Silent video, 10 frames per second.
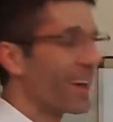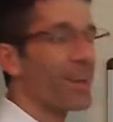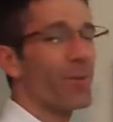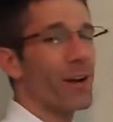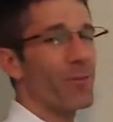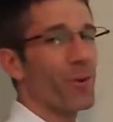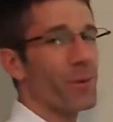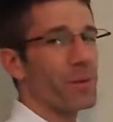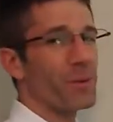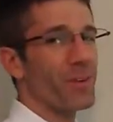You're ready for
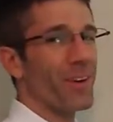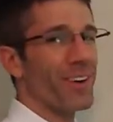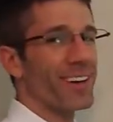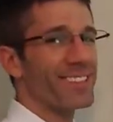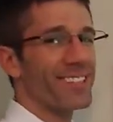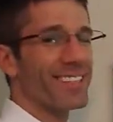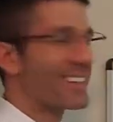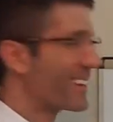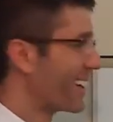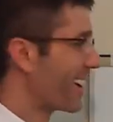me to move on, aren't you?
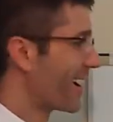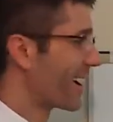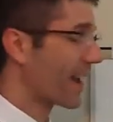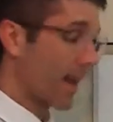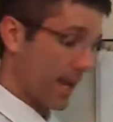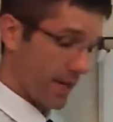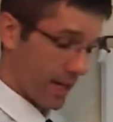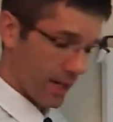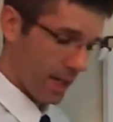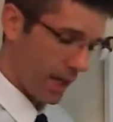
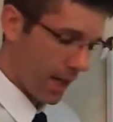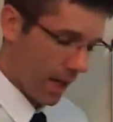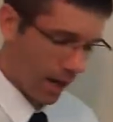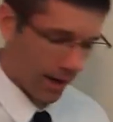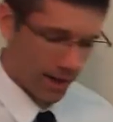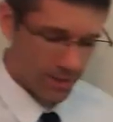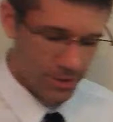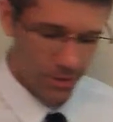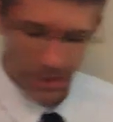Not yet. All right, let's do